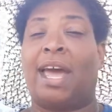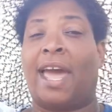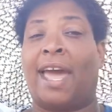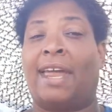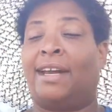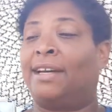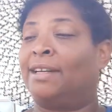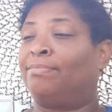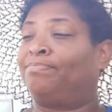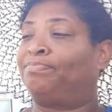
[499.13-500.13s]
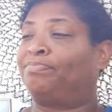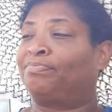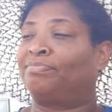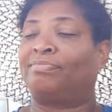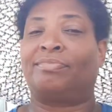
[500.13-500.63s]
And I'm
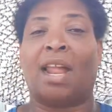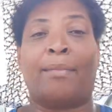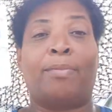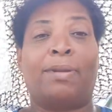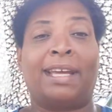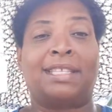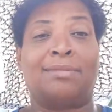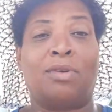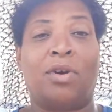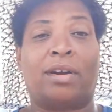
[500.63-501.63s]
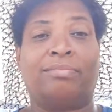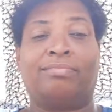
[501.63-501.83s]
gonna plant some more.